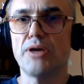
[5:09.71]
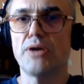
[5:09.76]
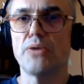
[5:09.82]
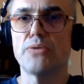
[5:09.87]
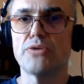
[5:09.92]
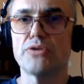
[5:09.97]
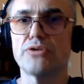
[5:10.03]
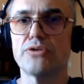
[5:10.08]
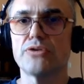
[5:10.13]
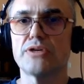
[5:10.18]

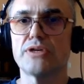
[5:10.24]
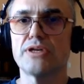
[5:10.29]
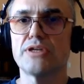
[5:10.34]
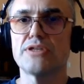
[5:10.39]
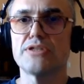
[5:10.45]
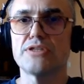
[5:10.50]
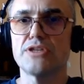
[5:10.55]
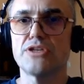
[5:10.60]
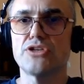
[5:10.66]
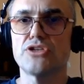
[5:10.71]
our
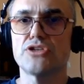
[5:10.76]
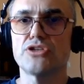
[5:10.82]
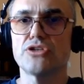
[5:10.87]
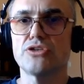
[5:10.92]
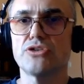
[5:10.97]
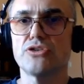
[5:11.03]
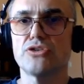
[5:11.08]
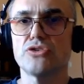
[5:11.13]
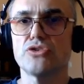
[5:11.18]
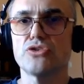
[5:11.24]

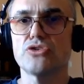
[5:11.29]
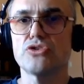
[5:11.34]
organization